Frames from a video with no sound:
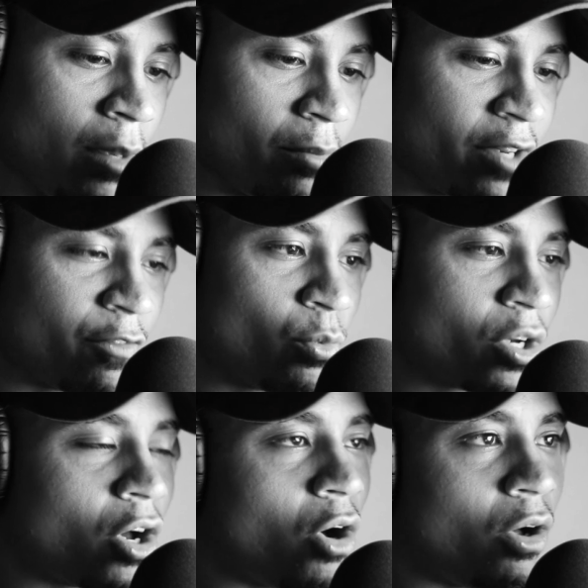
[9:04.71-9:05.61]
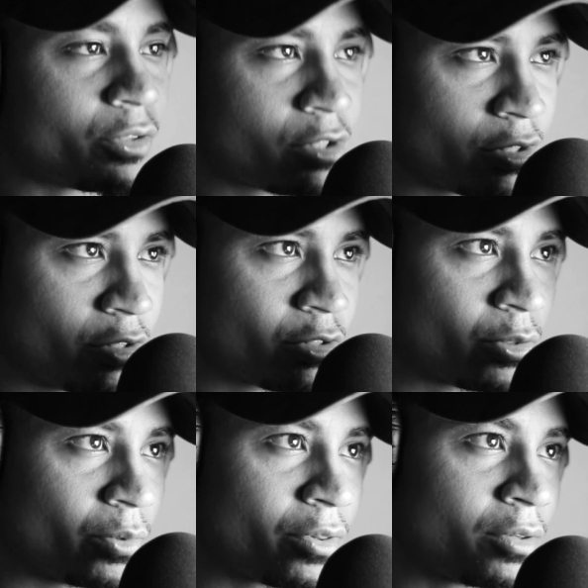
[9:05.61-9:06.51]
but if you want to alter the
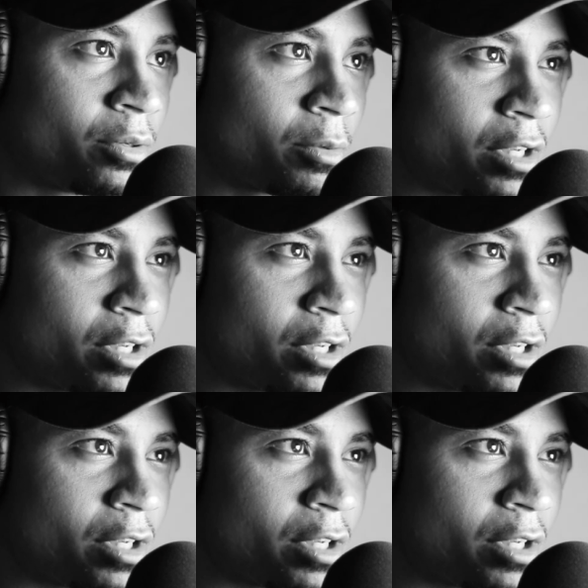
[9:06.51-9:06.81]
truth,